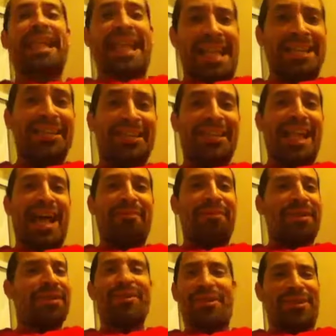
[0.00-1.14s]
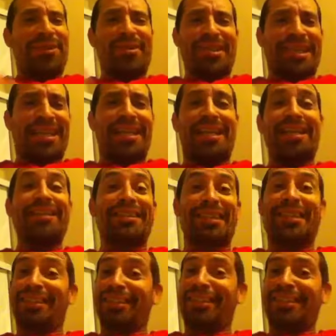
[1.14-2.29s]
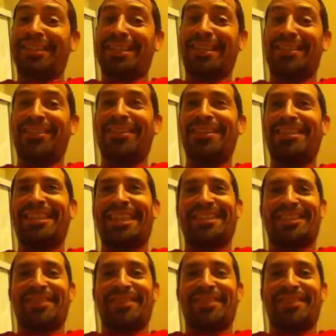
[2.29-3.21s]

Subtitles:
And they're clapping, going, oh yeah, they're gonna get all jets.